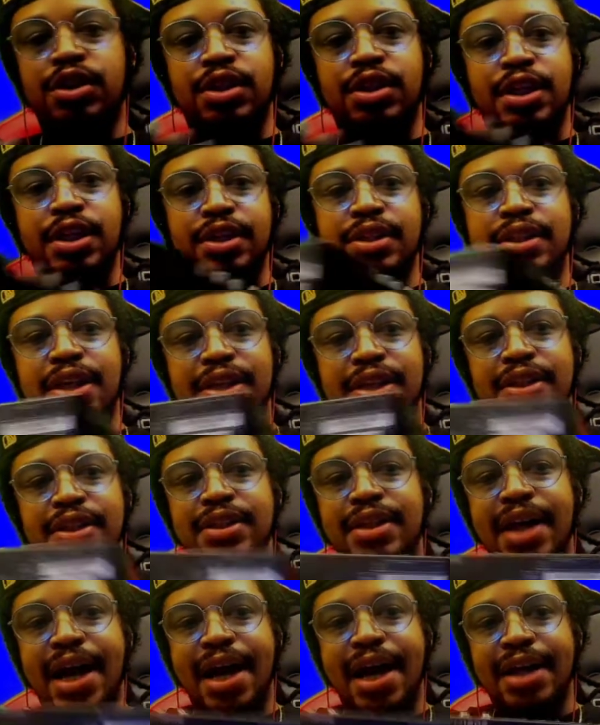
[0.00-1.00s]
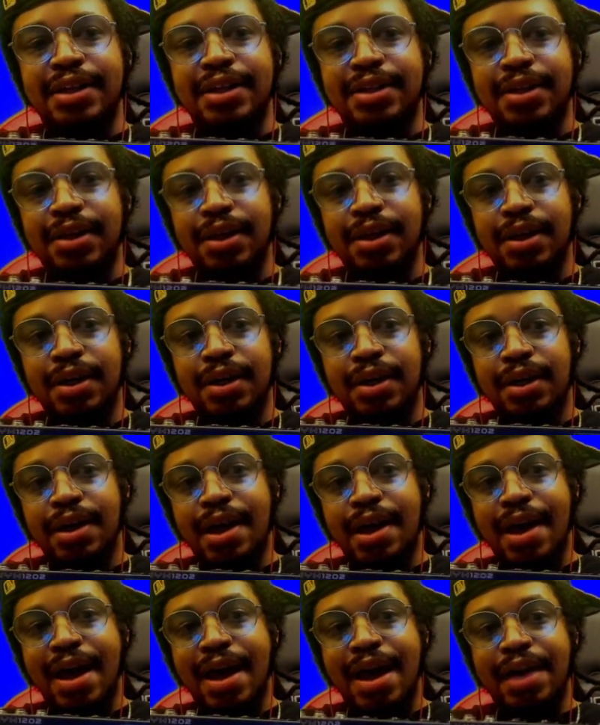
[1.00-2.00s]
this does not
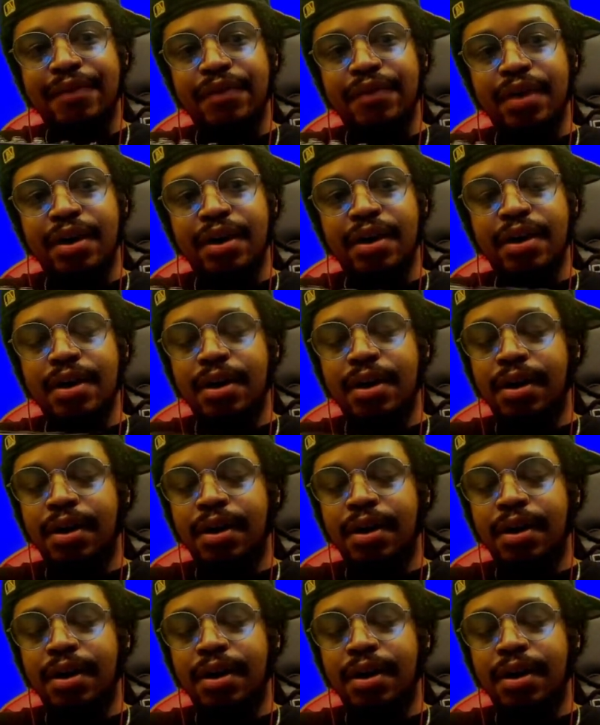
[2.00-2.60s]
have a